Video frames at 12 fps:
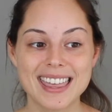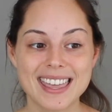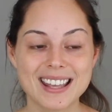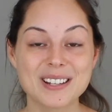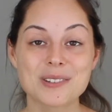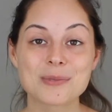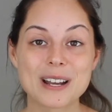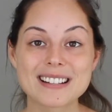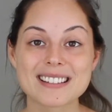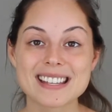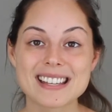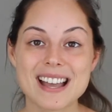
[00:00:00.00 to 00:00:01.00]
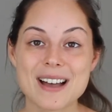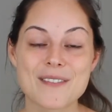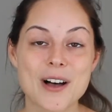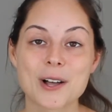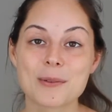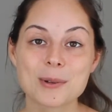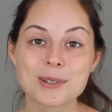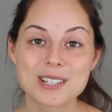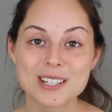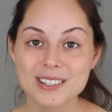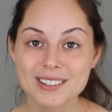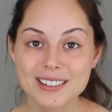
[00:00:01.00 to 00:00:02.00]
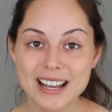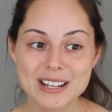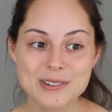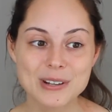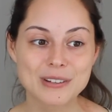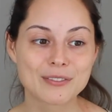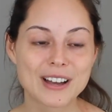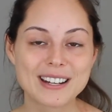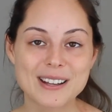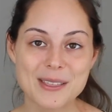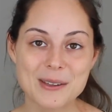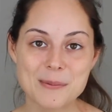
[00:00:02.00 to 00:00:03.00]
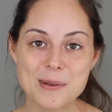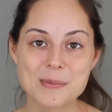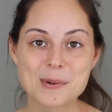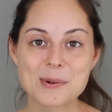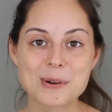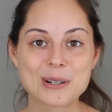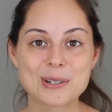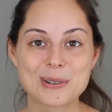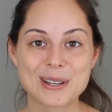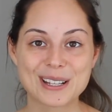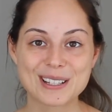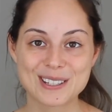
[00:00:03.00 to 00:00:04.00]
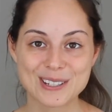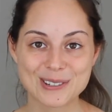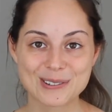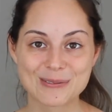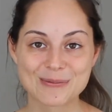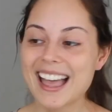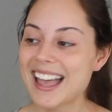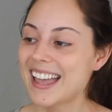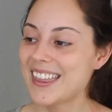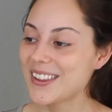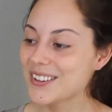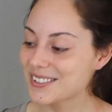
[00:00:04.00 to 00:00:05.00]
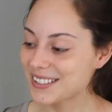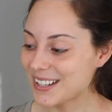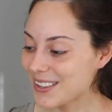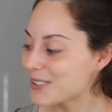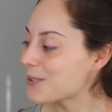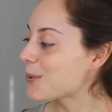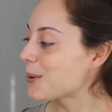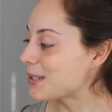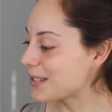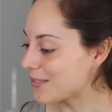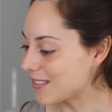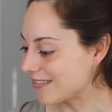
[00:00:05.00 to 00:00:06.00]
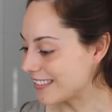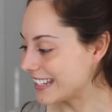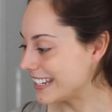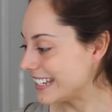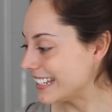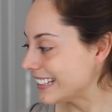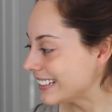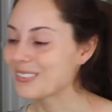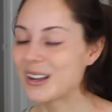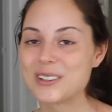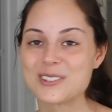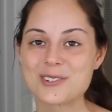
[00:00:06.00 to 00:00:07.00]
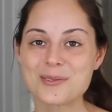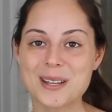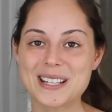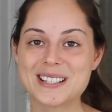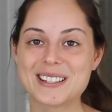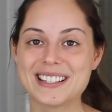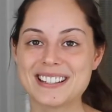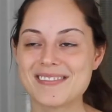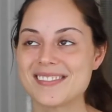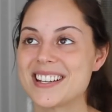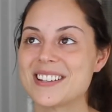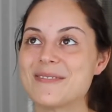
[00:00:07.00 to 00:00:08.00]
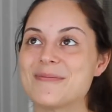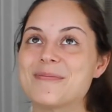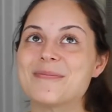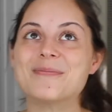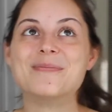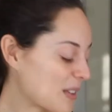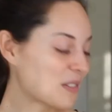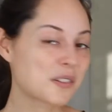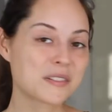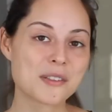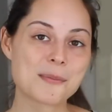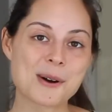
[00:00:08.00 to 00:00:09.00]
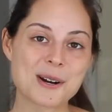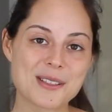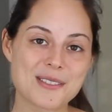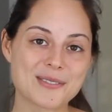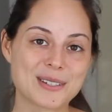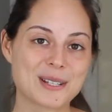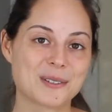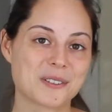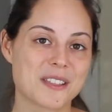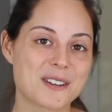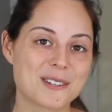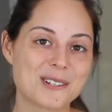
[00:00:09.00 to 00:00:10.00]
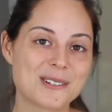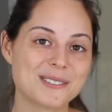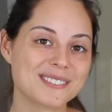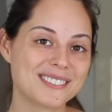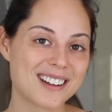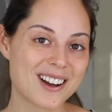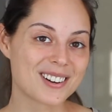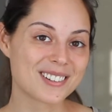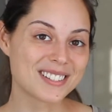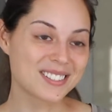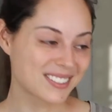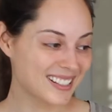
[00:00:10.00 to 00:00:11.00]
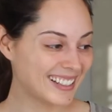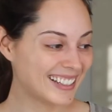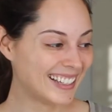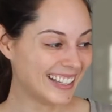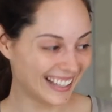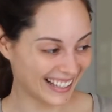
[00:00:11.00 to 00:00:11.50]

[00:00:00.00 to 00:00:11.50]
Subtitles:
It is readily available to you, and you can find other people who are doing it too. And there's another noise of the city. I'll just wait till that's done. This is the part of the videos that you don't always see.